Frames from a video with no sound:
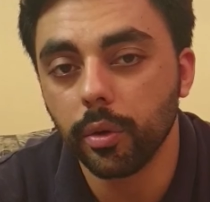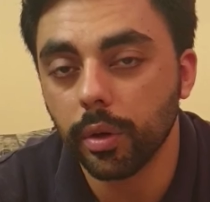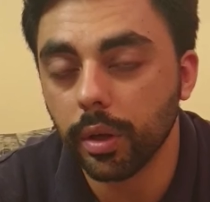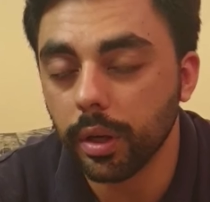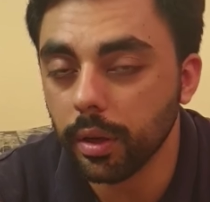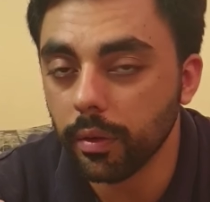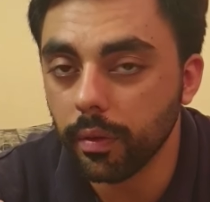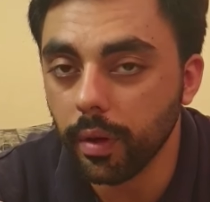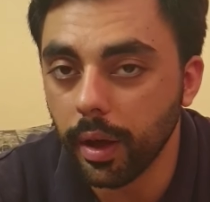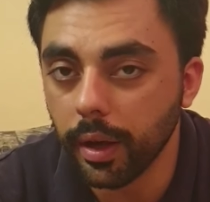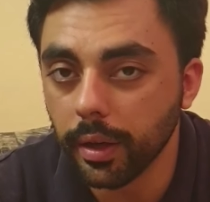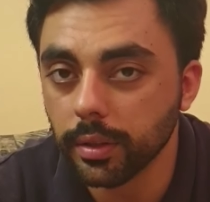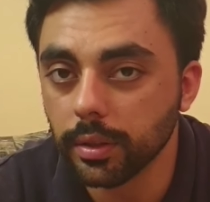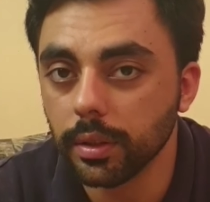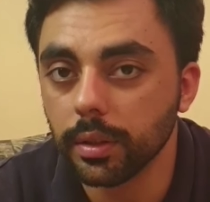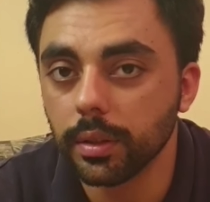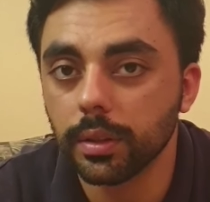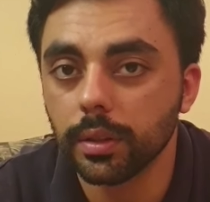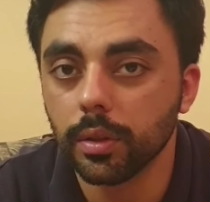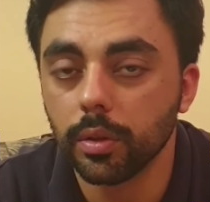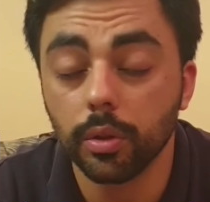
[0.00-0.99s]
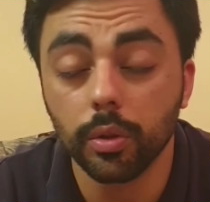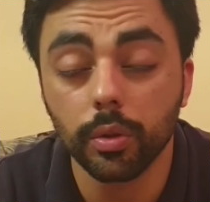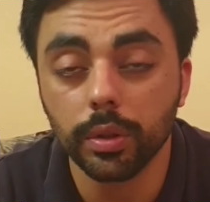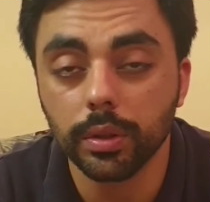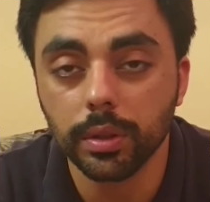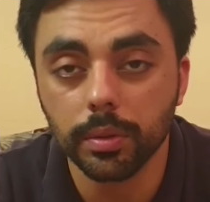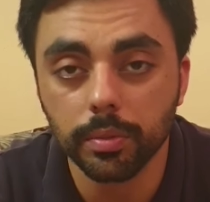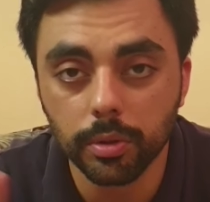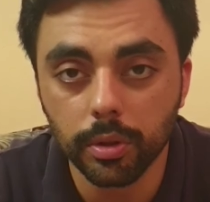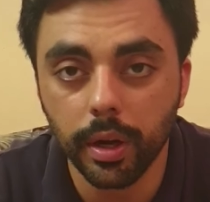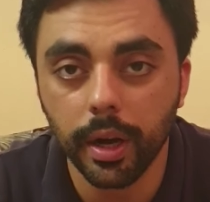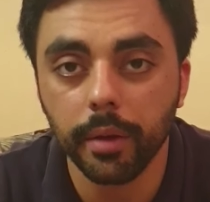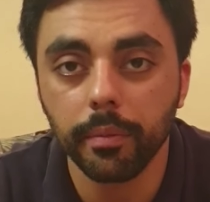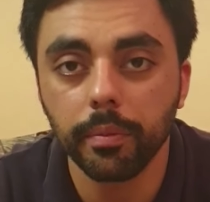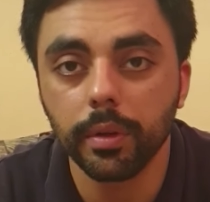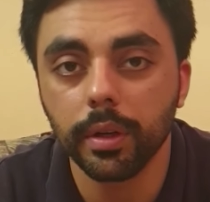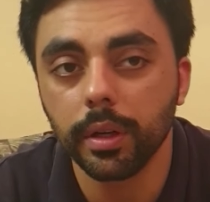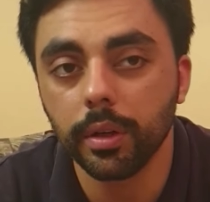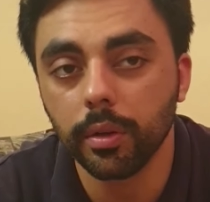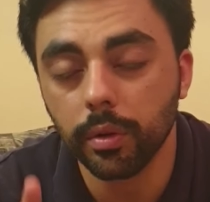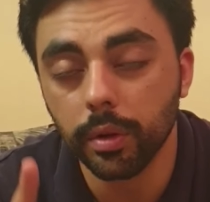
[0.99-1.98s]
you can have access, and you can subscribe
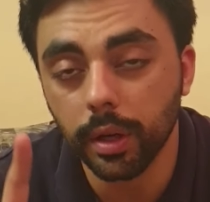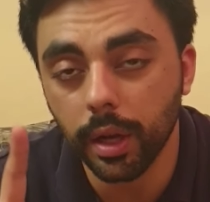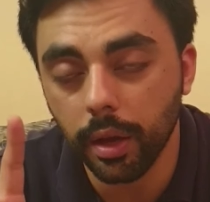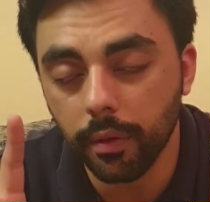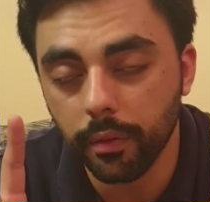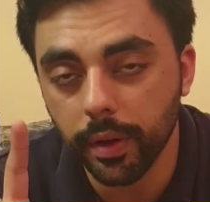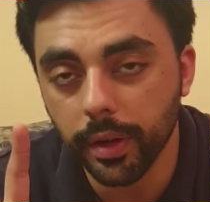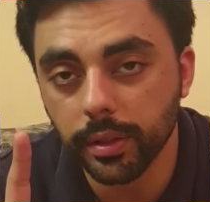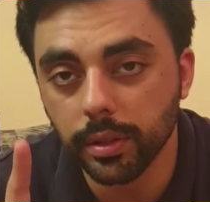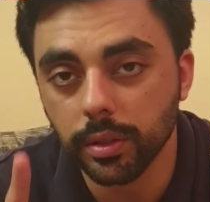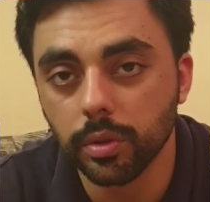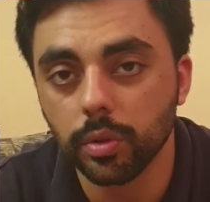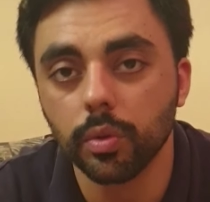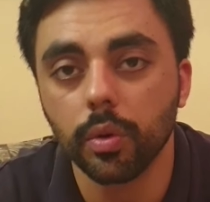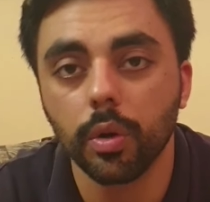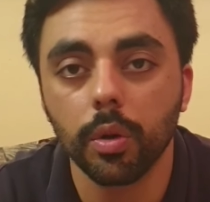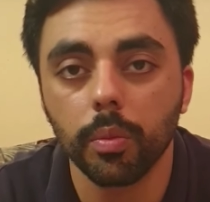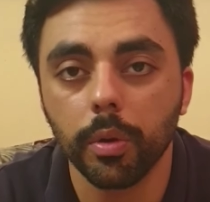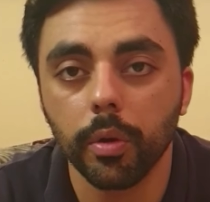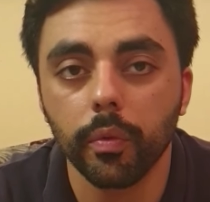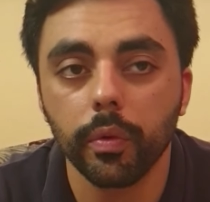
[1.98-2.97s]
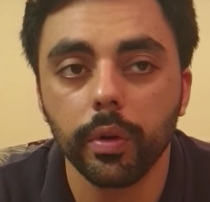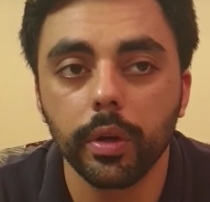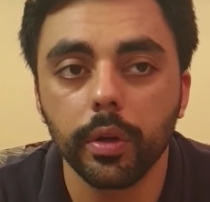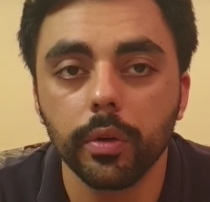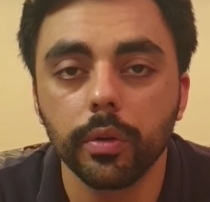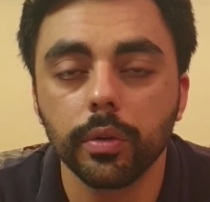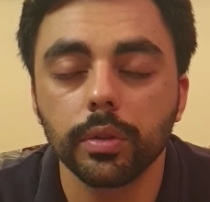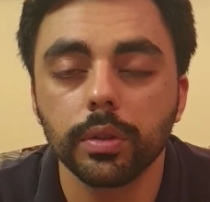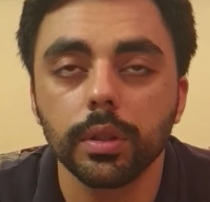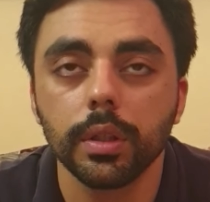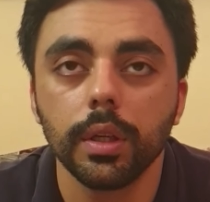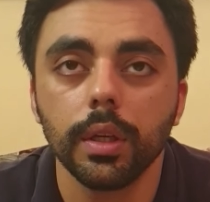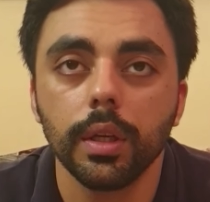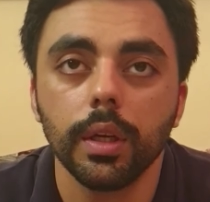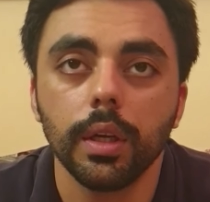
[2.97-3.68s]
there, and you can have access to all my videos.